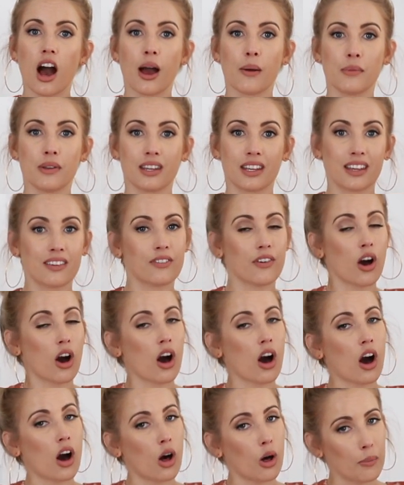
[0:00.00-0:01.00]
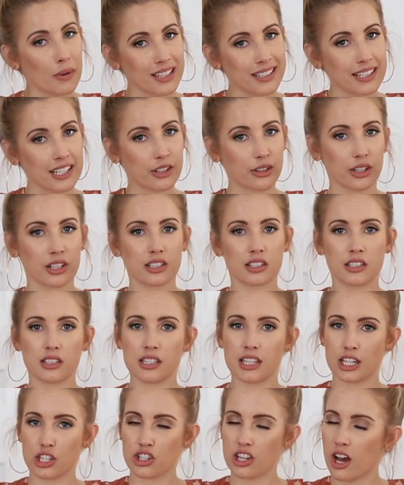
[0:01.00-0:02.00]
I'm gonna give all my secrets,
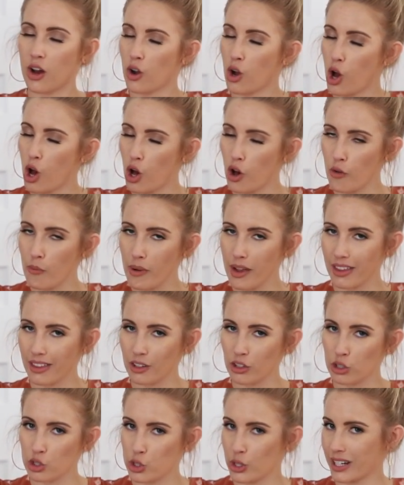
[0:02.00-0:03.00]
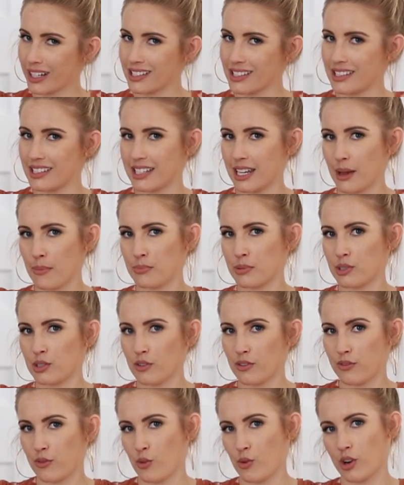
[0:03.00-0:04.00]
dish out all my little tricks and tips
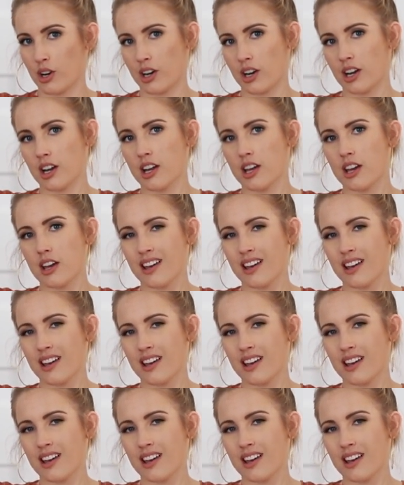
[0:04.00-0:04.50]
for